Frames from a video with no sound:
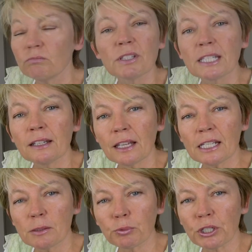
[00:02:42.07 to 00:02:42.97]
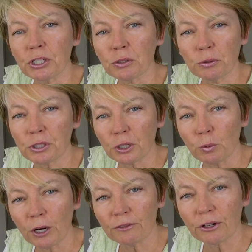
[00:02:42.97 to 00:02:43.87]
Synthetic brushes also
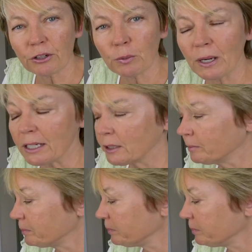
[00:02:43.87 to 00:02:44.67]
work very well.